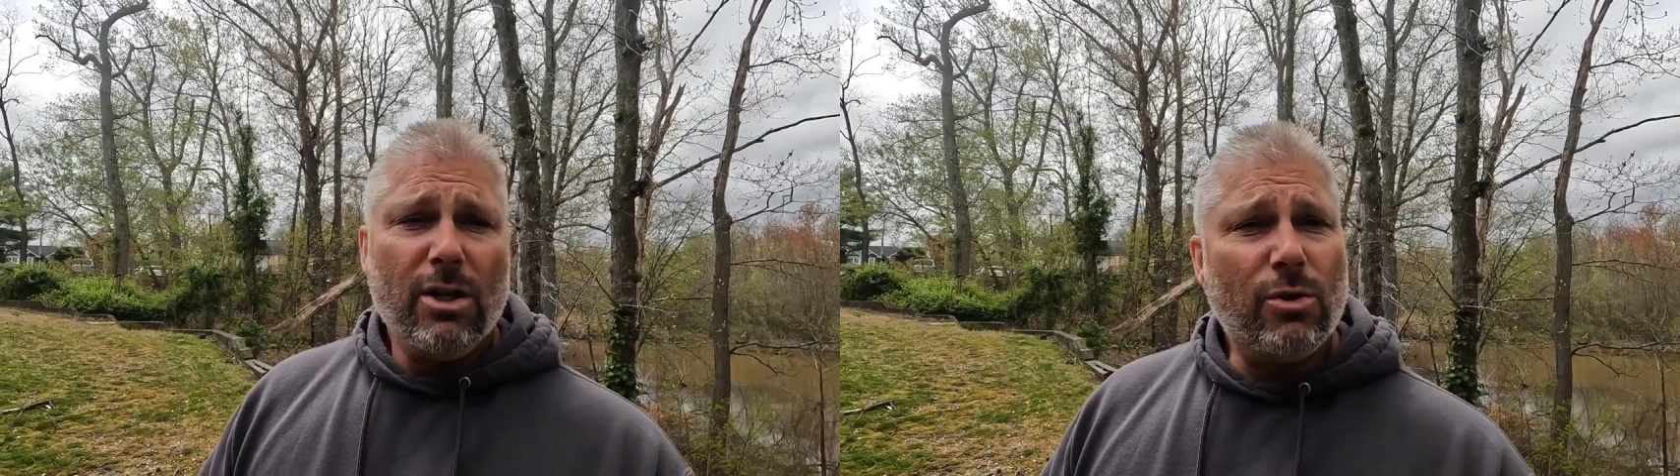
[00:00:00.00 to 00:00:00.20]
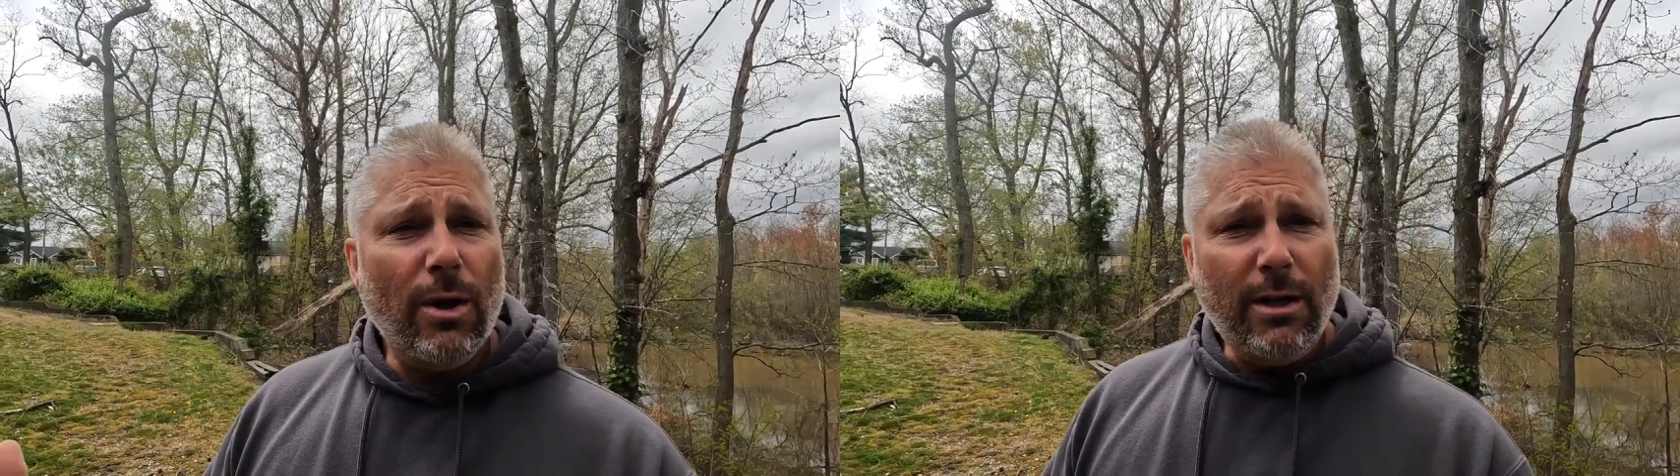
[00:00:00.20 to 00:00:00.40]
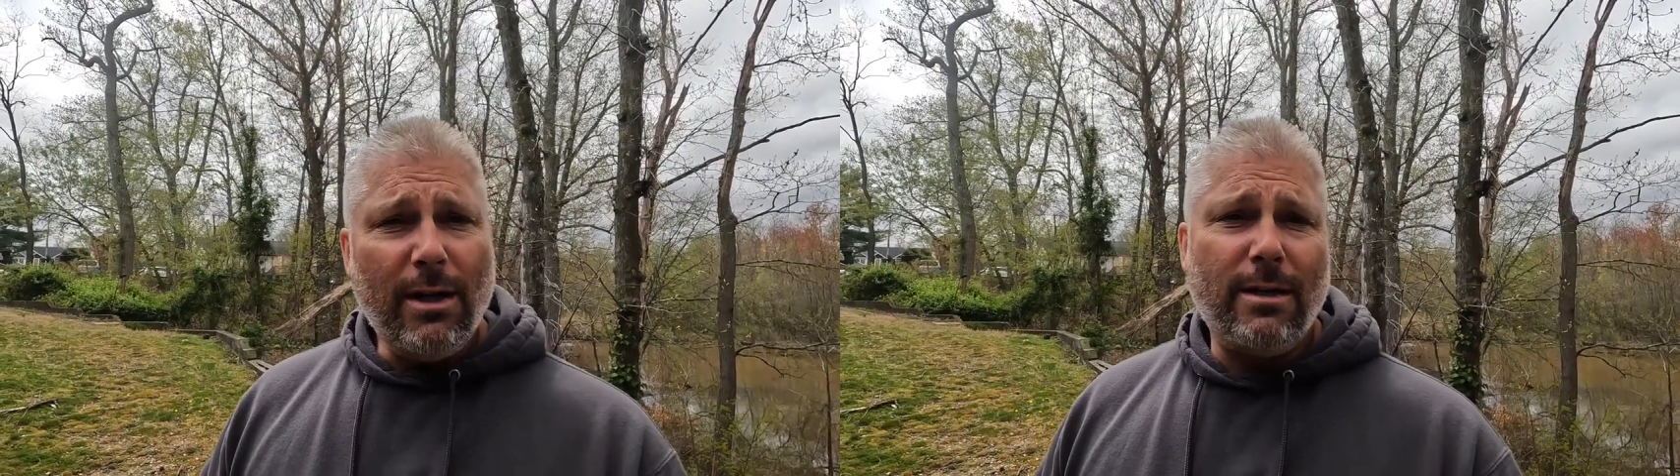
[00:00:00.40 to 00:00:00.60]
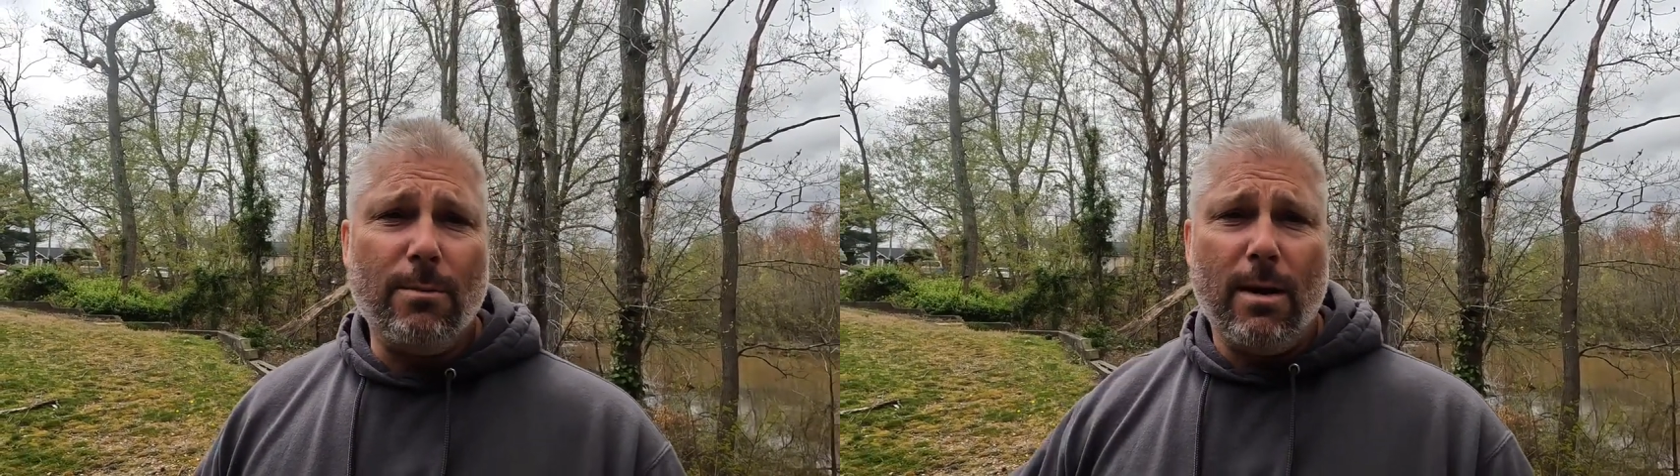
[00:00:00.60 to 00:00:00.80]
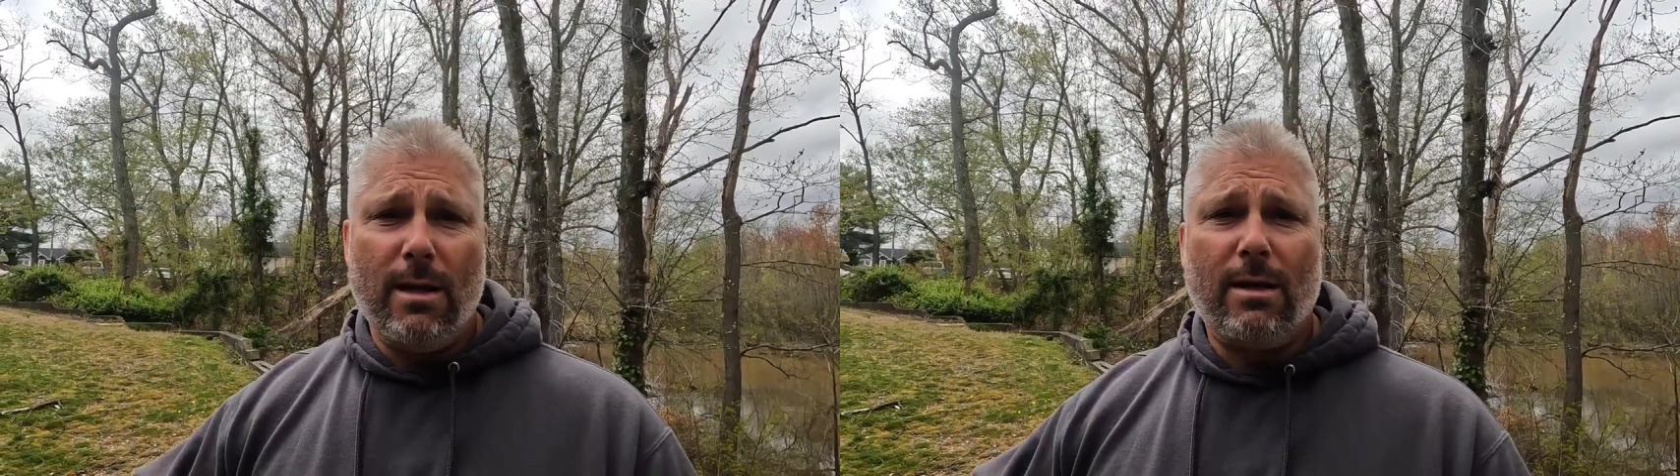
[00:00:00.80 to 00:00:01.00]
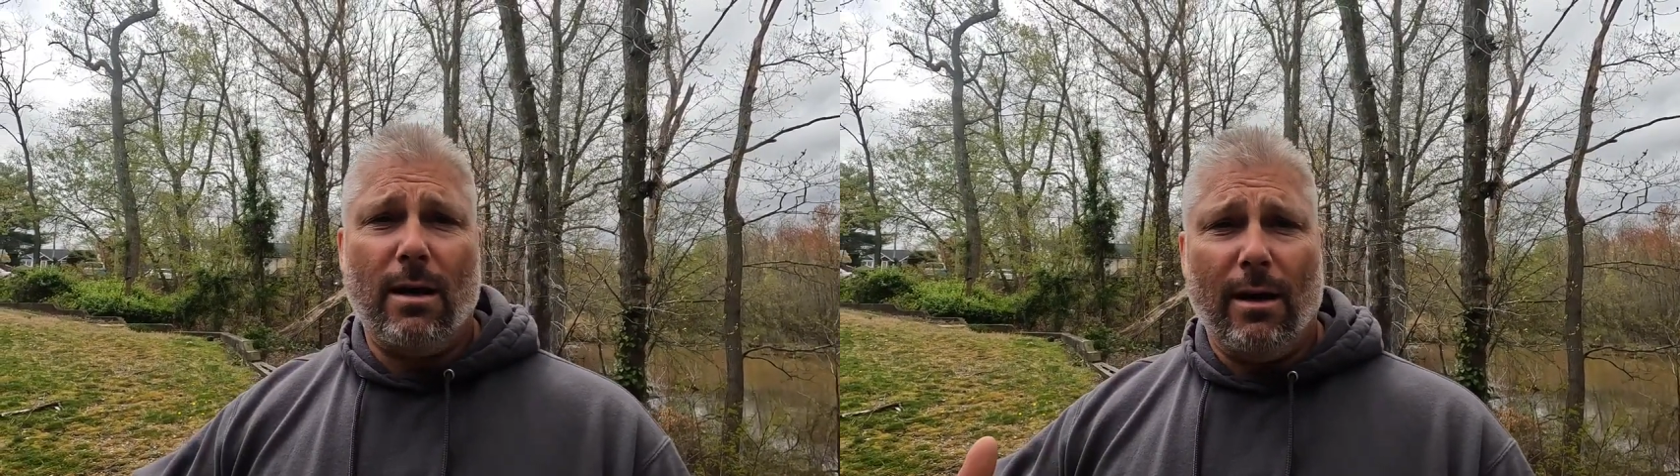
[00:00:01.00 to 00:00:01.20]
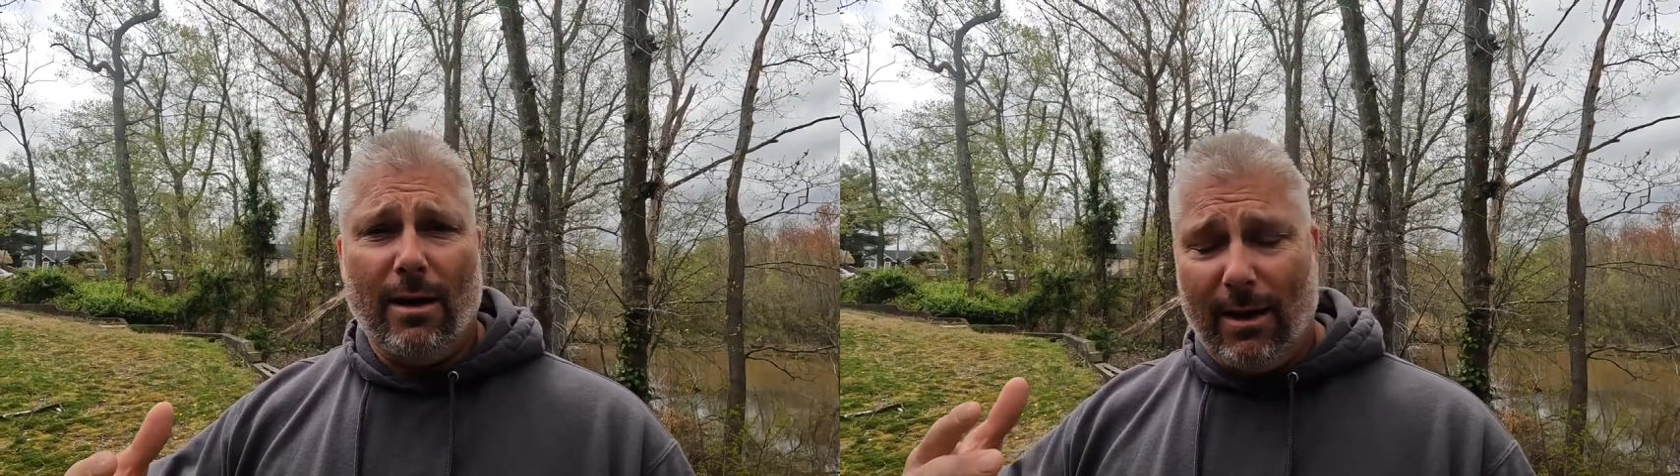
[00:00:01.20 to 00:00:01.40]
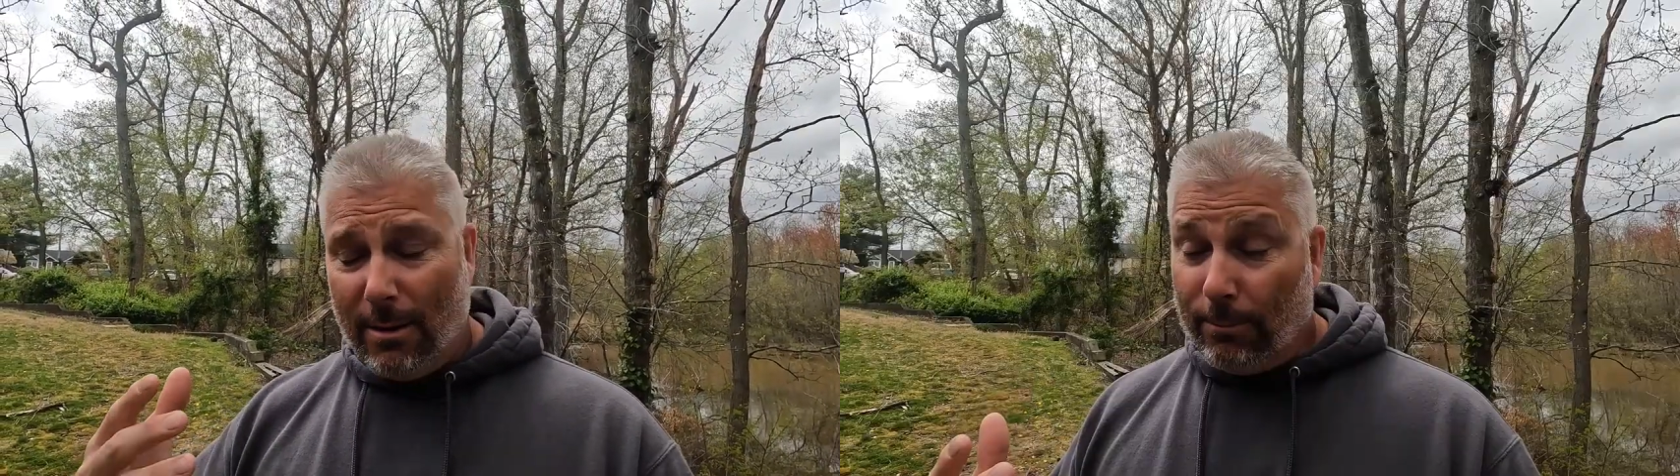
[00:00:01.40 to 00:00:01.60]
So I needed to make an